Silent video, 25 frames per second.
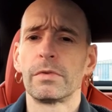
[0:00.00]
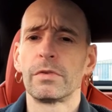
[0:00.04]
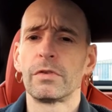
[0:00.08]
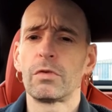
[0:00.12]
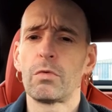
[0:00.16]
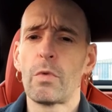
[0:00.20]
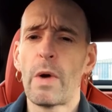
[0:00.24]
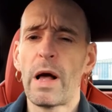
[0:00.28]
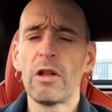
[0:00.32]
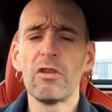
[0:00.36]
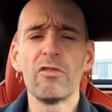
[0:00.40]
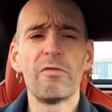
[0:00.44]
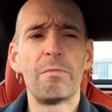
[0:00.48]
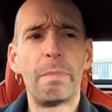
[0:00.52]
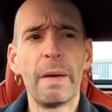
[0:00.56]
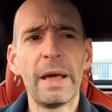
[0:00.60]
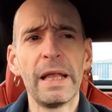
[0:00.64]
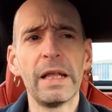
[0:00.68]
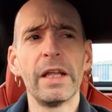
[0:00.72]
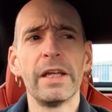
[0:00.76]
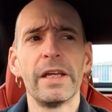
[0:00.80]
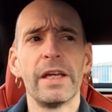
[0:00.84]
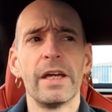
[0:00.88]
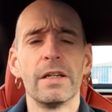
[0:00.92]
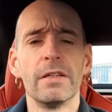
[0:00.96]
12
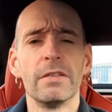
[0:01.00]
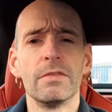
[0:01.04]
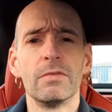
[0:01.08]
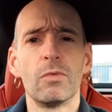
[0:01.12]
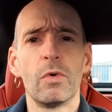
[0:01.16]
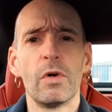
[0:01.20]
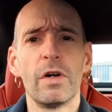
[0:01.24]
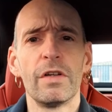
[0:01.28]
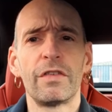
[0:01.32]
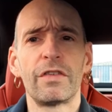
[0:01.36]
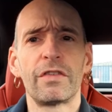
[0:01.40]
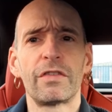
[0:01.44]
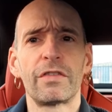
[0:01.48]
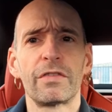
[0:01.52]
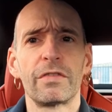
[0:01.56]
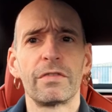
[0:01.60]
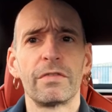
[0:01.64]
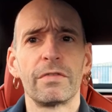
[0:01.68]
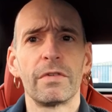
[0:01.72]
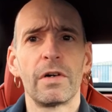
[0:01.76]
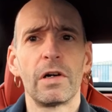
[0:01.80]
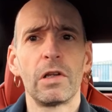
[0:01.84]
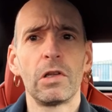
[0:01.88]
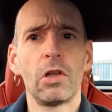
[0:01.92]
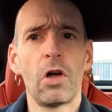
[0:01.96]
billion was
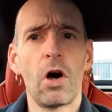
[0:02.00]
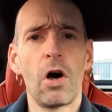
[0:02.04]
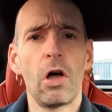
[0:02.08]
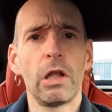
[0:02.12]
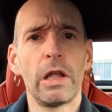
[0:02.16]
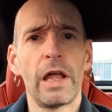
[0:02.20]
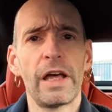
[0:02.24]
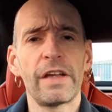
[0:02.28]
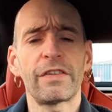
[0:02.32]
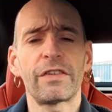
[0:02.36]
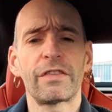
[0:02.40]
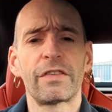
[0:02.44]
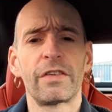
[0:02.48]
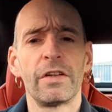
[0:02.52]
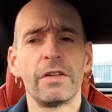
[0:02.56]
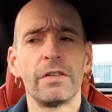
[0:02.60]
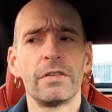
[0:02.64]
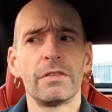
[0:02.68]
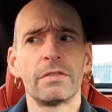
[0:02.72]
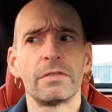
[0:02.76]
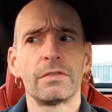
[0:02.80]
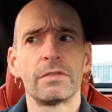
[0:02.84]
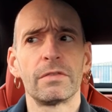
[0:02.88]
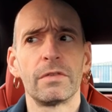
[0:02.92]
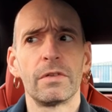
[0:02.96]
a lot less
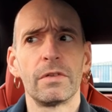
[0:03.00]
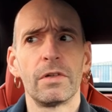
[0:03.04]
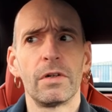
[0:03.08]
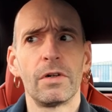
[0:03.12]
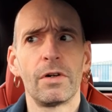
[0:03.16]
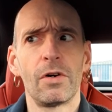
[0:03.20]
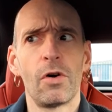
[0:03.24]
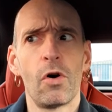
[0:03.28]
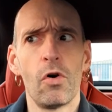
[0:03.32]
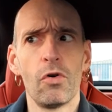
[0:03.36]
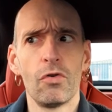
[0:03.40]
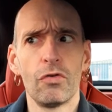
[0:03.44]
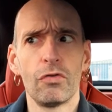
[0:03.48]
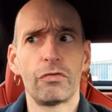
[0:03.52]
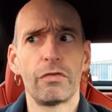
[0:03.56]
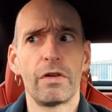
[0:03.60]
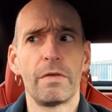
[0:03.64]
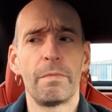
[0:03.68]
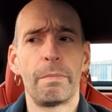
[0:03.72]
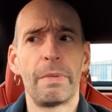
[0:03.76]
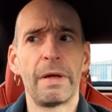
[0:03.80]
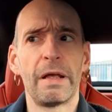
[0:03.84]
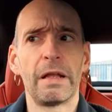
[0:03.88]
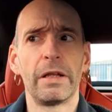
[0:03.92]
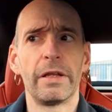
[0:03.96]
than
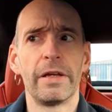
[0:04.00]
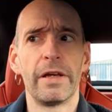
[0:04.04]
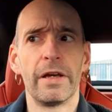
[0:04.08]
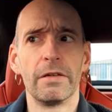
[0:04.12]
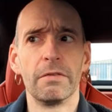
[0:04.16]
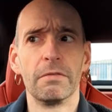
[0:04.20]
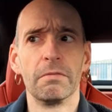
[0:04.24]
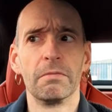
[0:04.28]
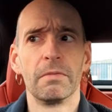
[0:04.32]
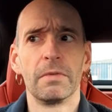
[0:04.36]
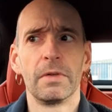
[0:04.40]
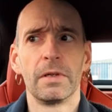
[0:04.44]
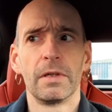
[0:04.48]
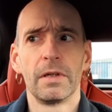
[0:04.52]
100 billion.